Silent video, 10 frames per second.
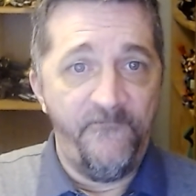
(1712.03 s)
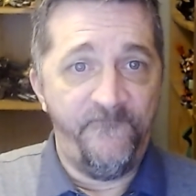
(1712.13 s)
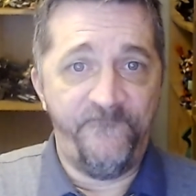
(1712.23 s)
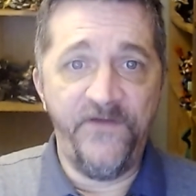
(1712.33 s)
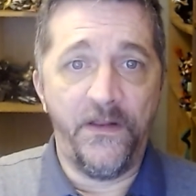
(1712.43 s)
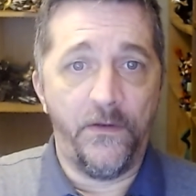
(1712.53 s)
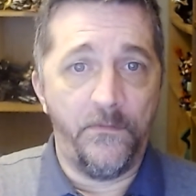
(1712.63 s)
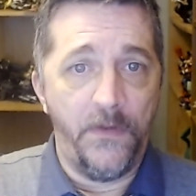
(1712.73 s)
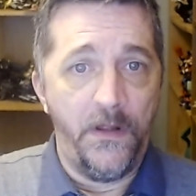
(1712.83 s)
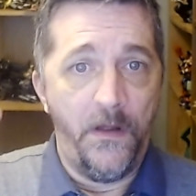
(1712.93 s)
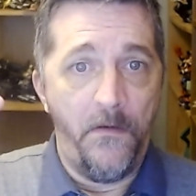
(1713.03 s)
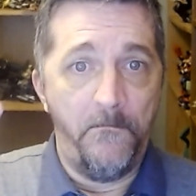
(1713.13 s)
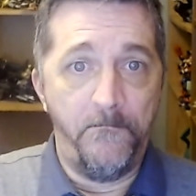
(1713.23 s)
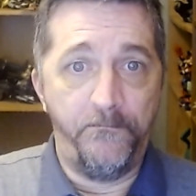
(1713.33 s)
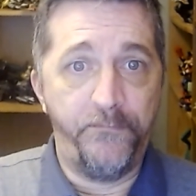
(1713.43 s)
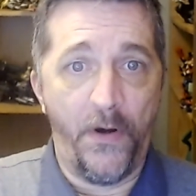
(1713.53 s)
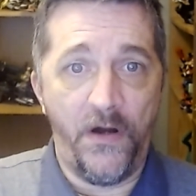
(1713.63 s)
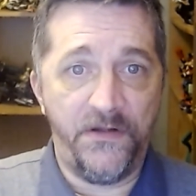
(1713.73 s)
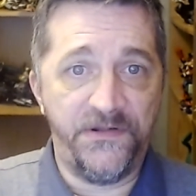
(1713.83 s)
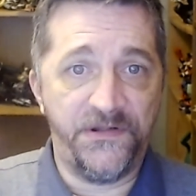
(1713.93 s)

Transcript: film, books,